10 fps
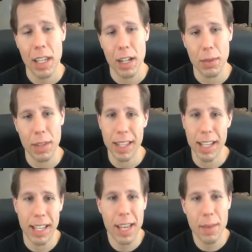you know,
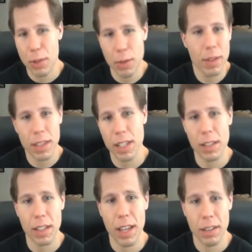they keep doing
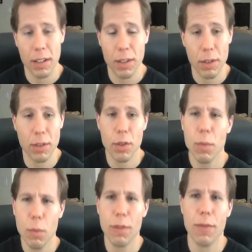these, you know, they're doing
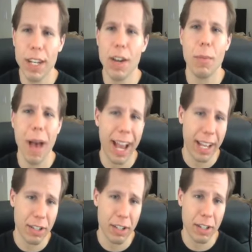more video
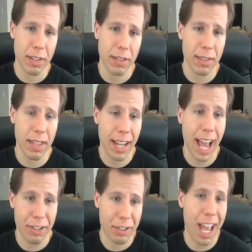packages than
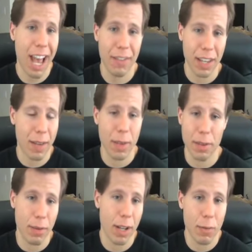actually having him in
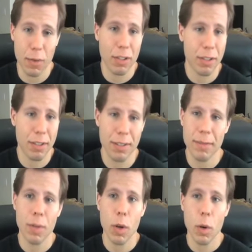the ring, which,
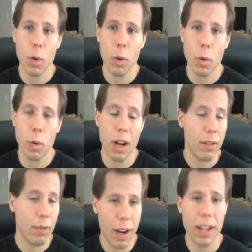
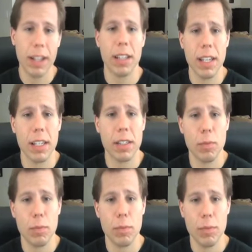quite frankly,
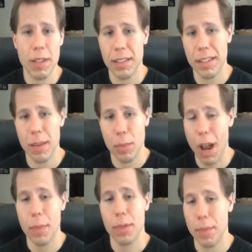is
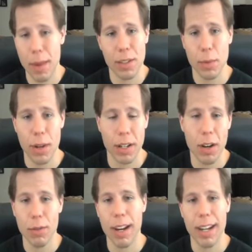perhaps the best way to
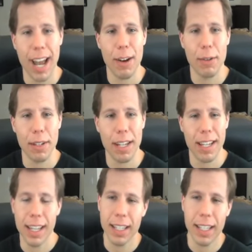go right now
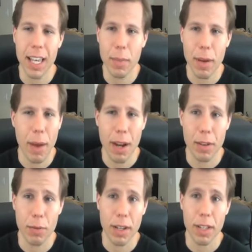and keep him out of
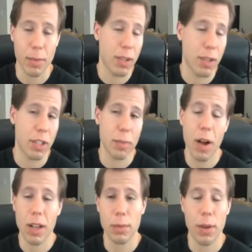the ring as much as
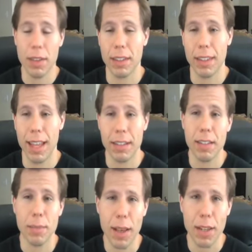possible. I think that that's
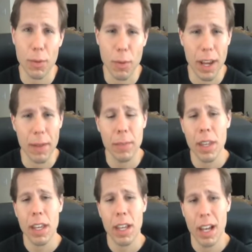the best way
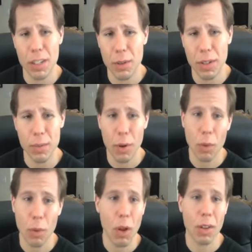you can
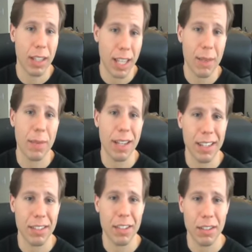prolong the gimmick
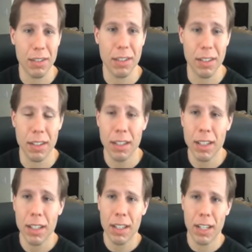is to
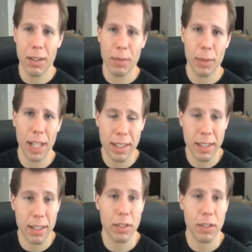you know, play to the